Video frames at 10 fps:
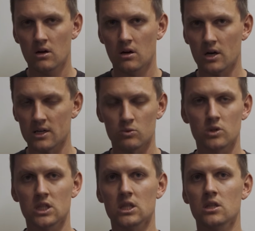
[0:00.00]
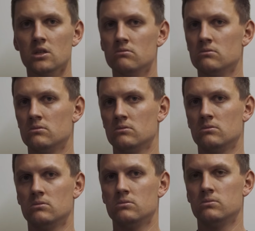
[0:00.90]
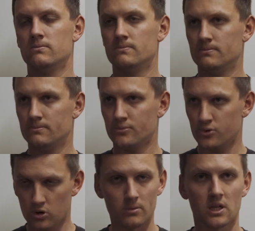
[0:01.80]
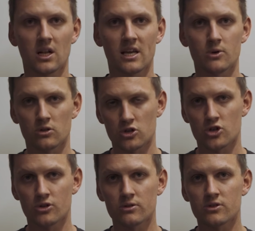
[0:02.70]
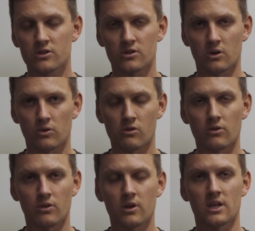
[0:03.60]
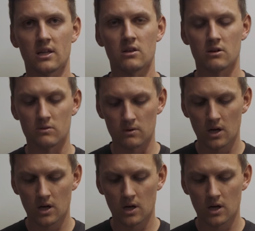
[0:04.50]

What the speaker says: I will probably claim it on insurance because I'll throw the thing down the hill.